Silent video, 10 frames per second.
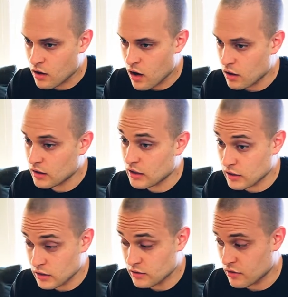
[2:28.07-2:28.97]
Leading
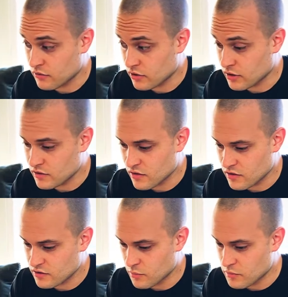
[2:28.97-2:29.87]
definitely into
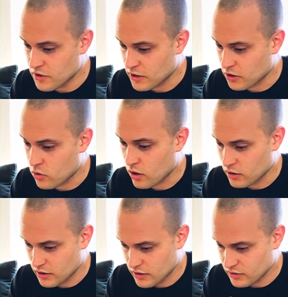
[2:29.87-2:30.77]
some nutty
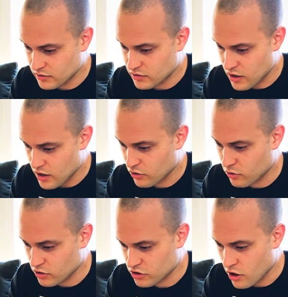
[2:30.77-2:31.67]
qualities,
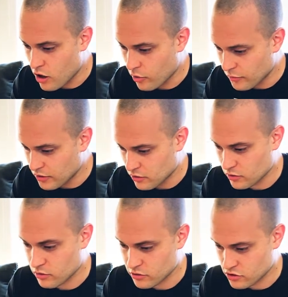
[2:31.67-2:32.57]
crushed almond,
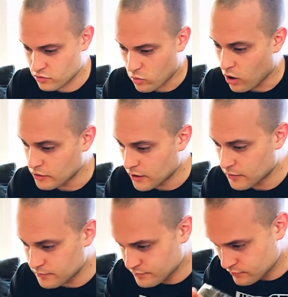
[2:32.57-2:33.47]
crushed walnut,
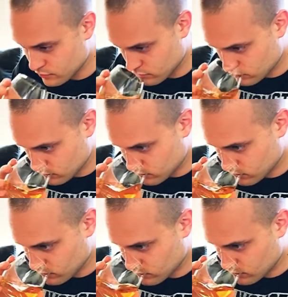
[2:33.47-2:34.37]

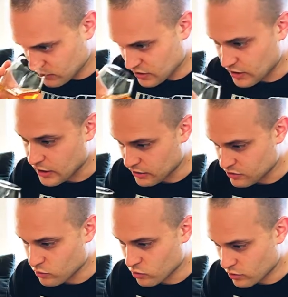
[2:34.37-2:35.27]
indicating some
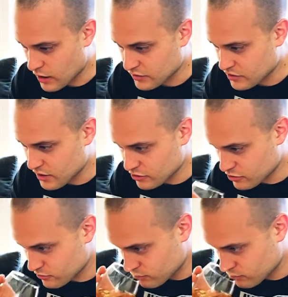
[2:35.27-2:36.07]
more oxidation.